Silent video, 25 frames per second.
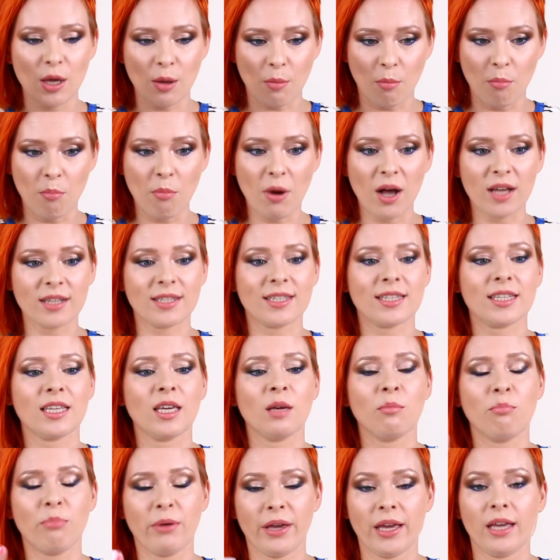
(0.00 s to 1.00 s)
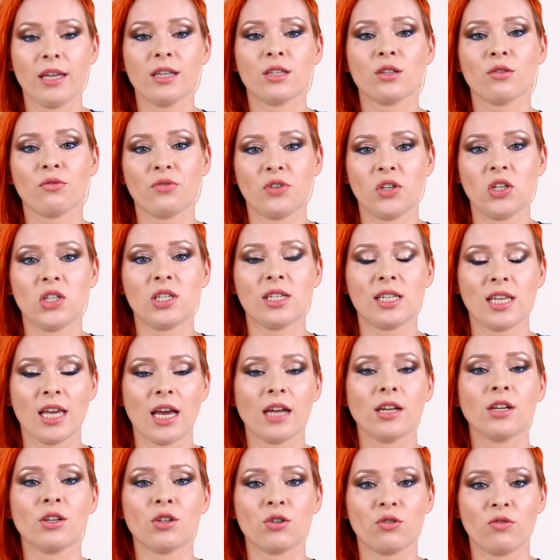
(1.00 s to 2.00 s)
musky base of
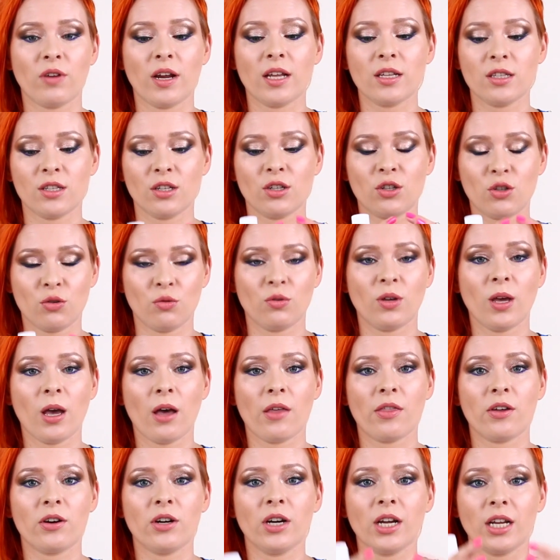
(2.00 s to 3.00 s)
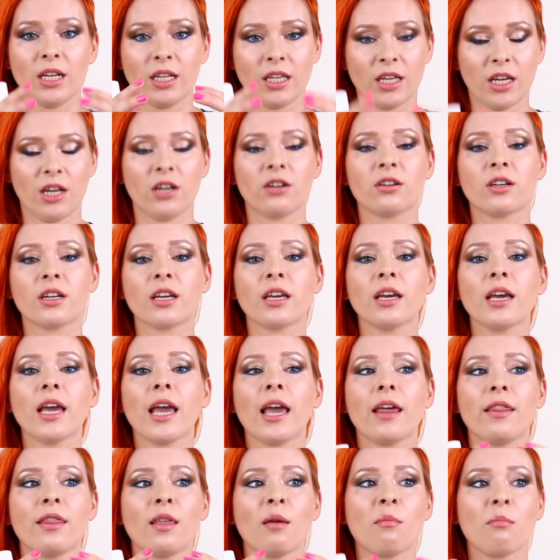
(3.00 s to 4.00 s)
Tisiana Terenzi together in Kirche,
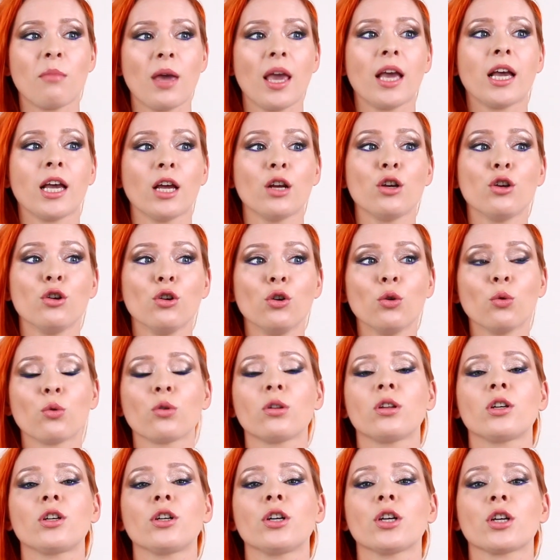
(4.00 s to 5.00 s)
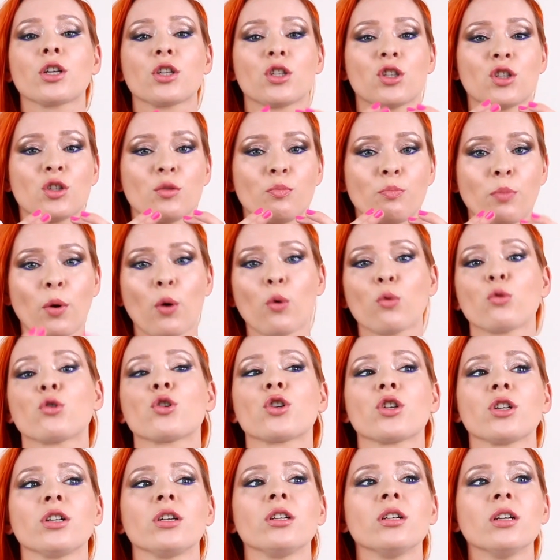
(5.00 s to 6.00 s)
and they make a nuclear
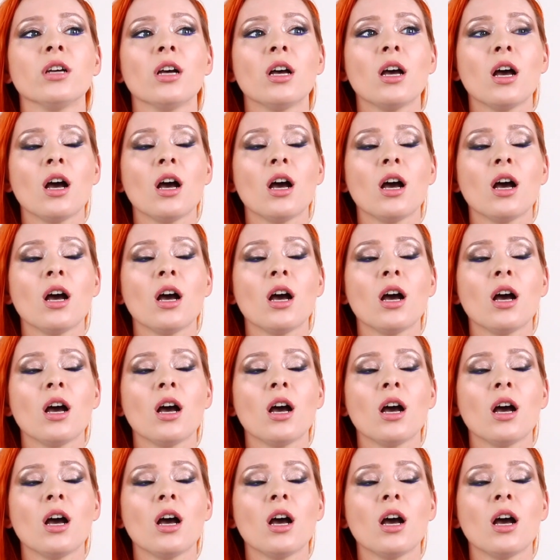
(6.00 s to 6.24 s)
explosion